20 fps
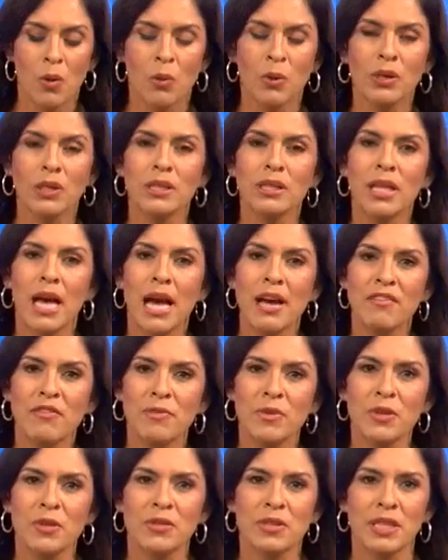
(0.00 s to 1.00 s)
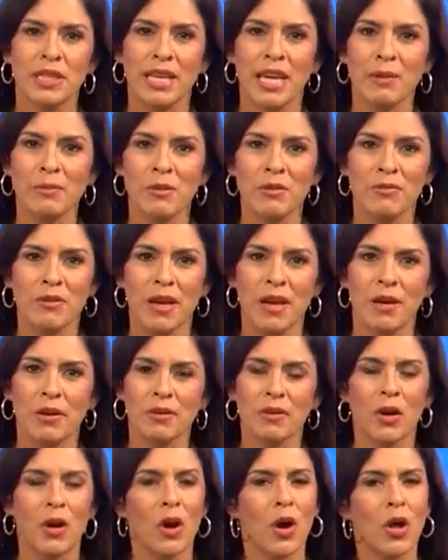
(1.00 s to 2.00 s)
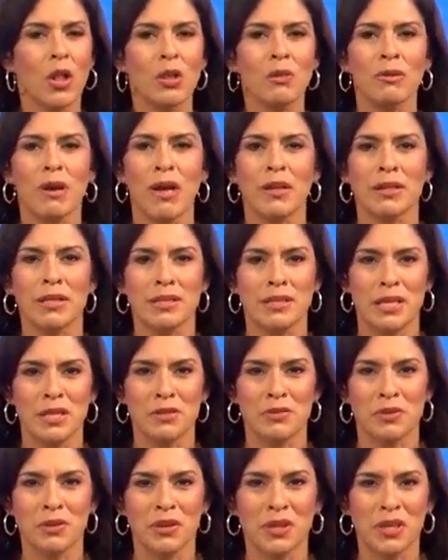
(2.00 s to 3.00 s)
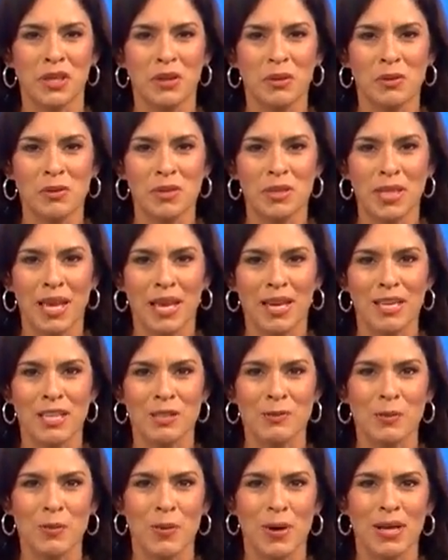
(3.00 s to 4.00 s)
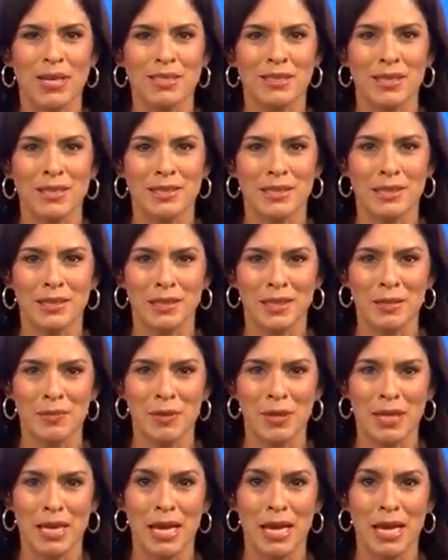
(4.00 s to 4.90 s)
Well, live music can be found all around the Central Coast. KSBY's Dustin Kleeman